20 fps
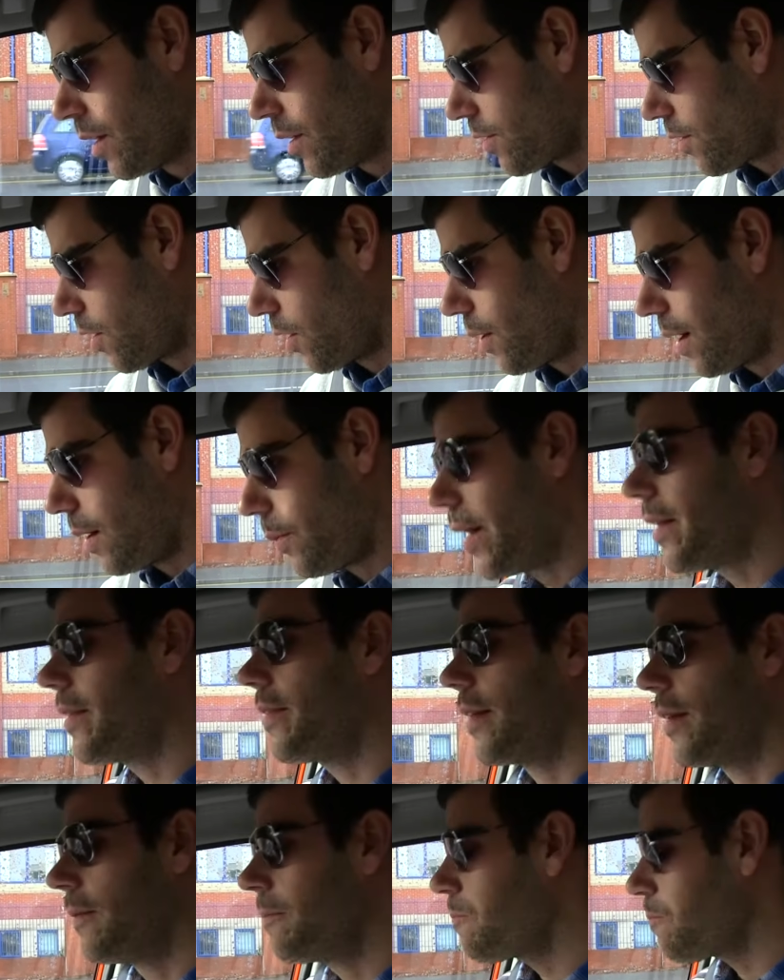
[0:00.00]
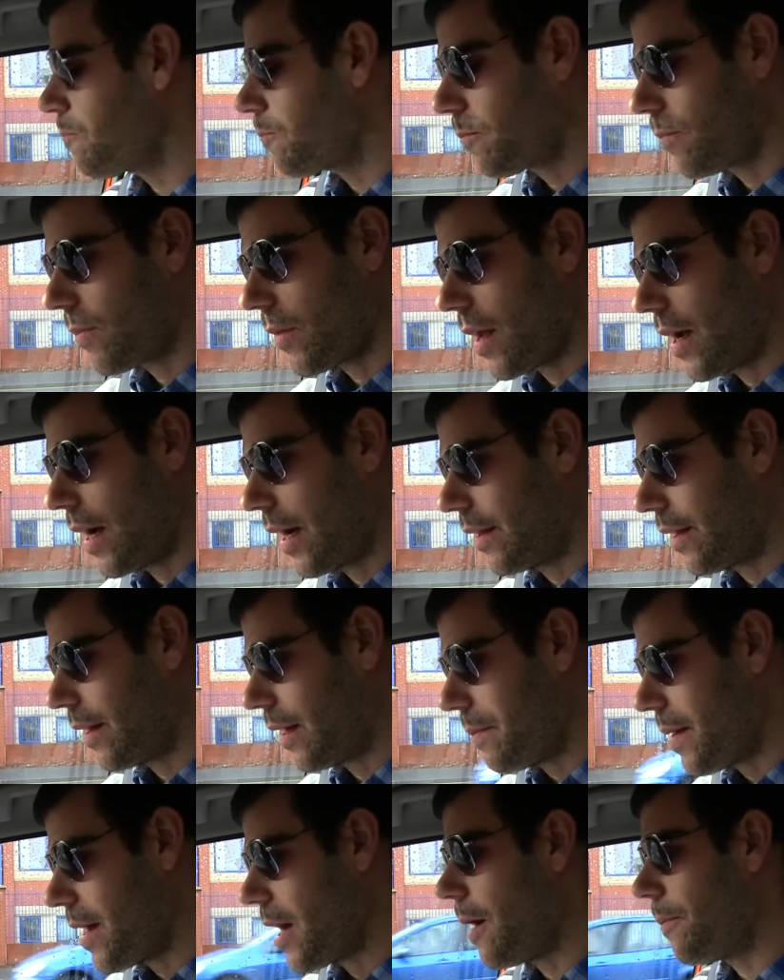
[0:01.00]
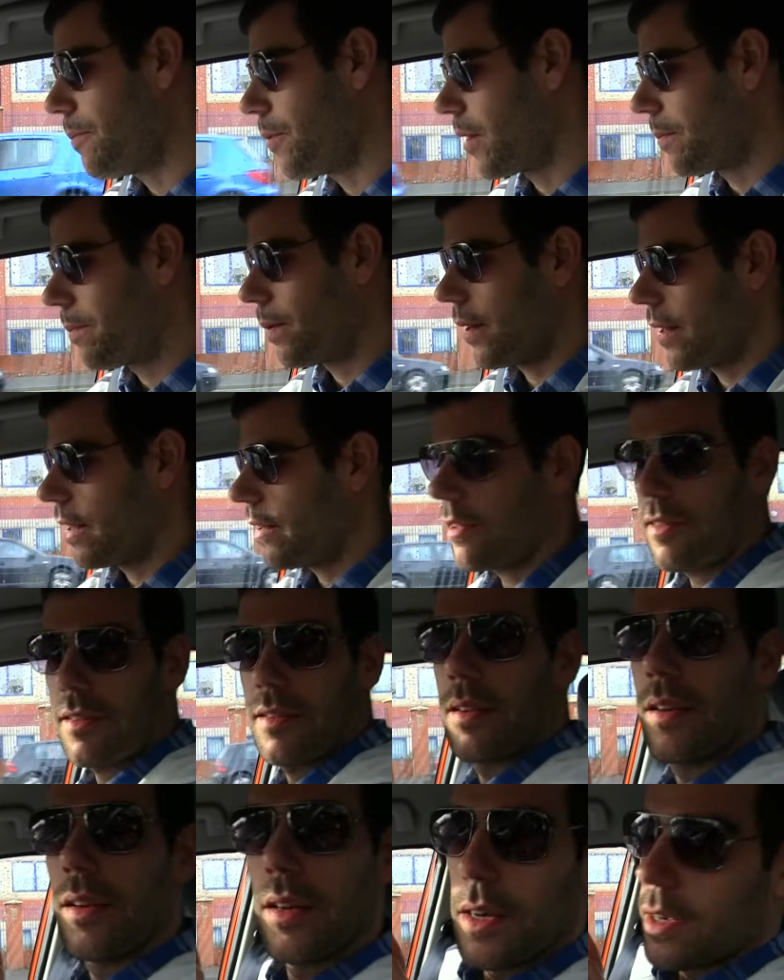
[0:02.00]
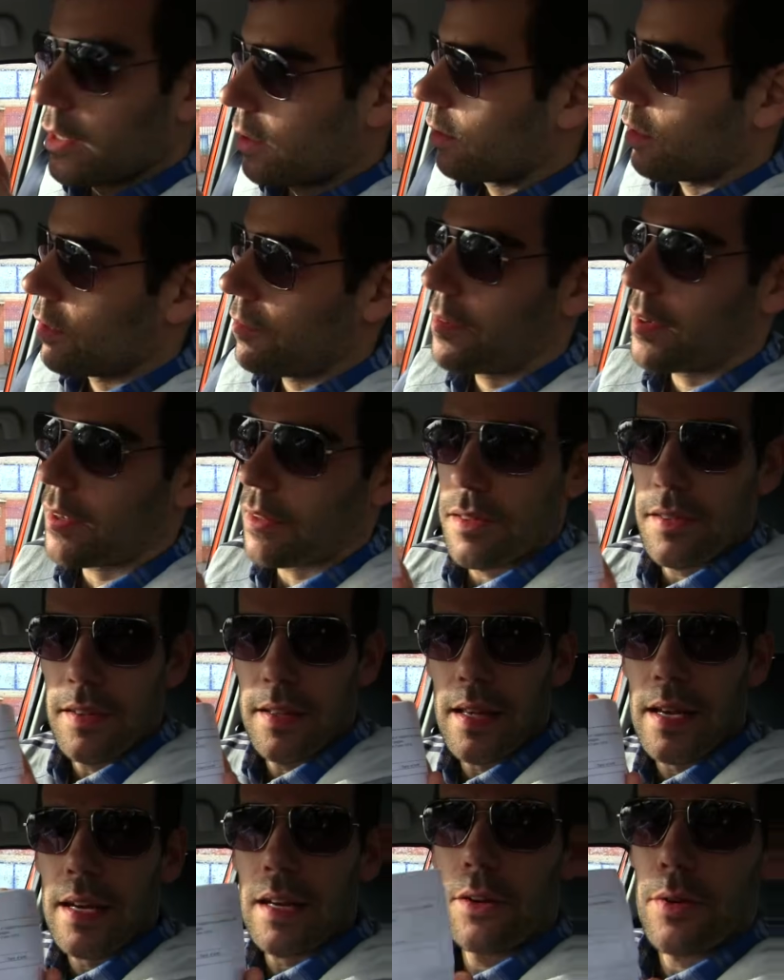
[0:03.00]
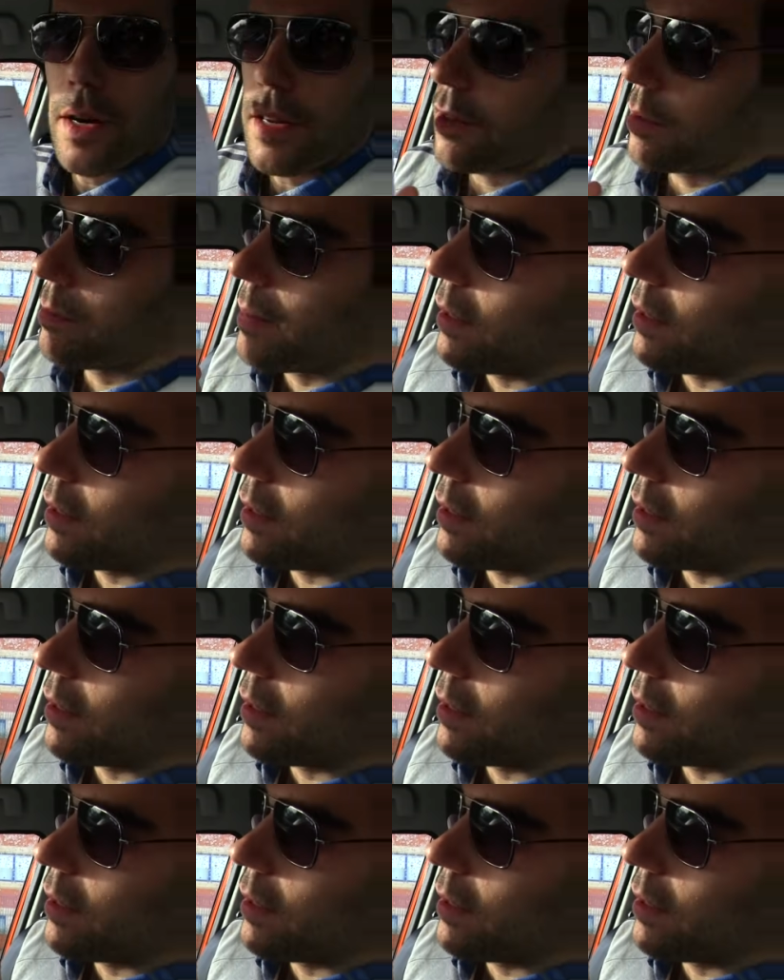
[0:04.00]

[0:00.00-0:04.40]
So I went in and I met up with the police. Don't know if you can see that, Greater